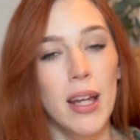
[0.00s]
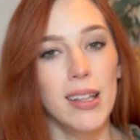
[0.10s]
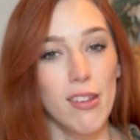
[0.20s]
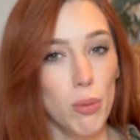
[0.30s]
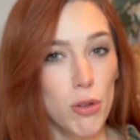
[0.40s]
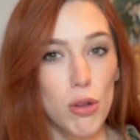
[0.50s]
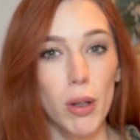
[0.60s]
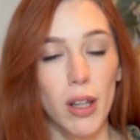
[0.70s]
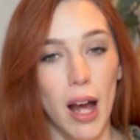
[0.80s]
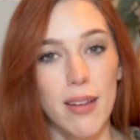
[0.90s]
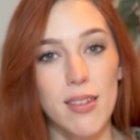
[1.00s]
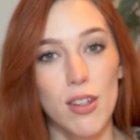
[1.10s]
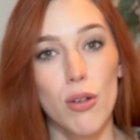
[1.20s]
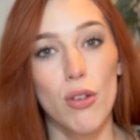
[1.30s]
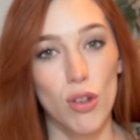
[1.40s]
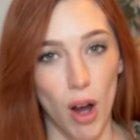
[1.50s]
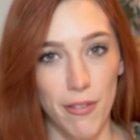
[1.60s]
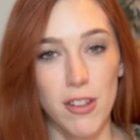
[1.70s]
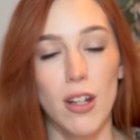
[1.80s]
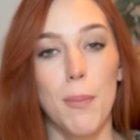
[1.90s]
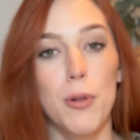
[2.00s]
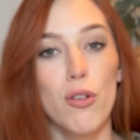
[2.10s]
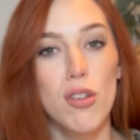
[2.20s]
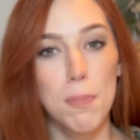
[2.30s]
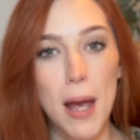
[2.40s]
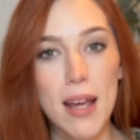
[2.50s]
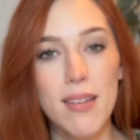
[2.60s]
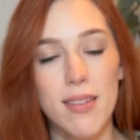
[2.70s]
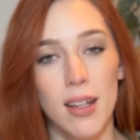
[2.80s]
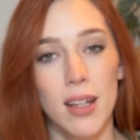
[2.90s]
This will do a lot to soften up your space